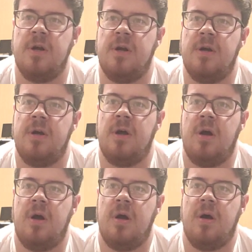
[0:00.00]

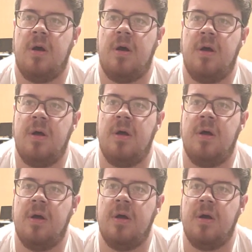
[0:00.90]

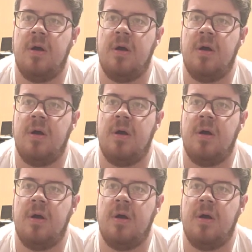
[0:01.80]
Nobody speaks.